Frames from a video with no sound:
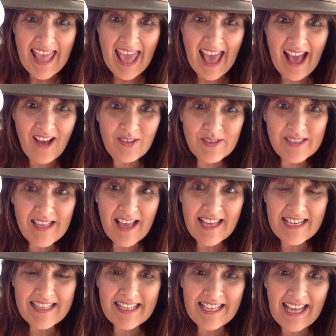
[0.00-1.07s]
outside
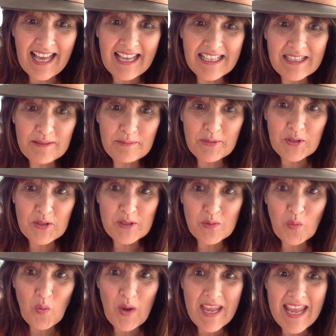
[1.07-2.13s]
in the garden because
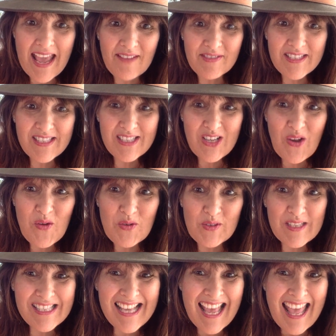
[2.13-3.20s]
we have
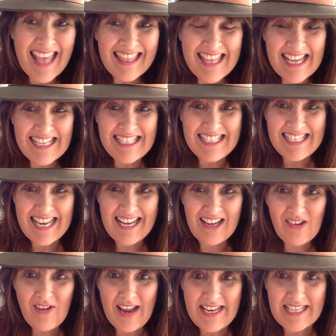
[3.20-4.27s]
stones that
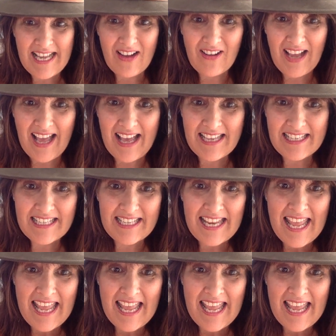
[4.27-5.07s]
decorate our garden,